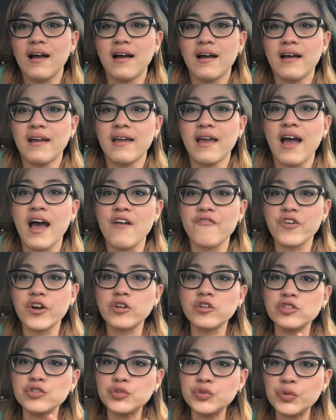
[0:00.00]
I have a
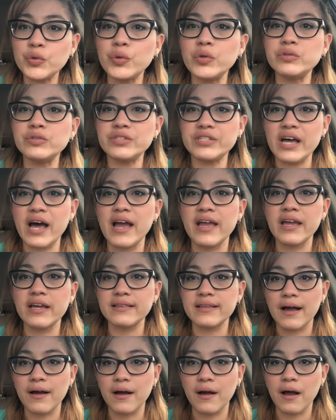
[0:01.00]
controlled
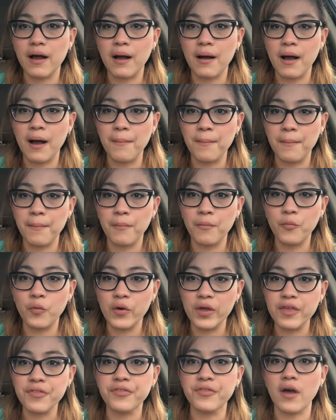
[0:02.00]
diet
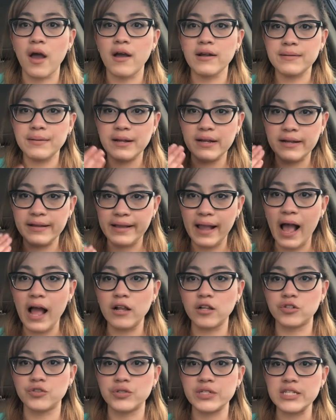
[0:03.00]
with
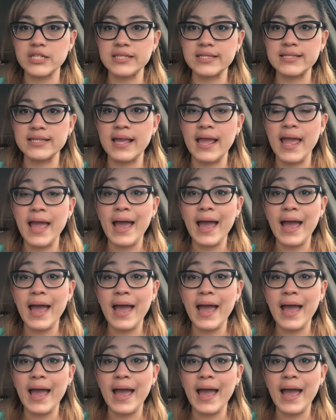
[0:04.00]
calories.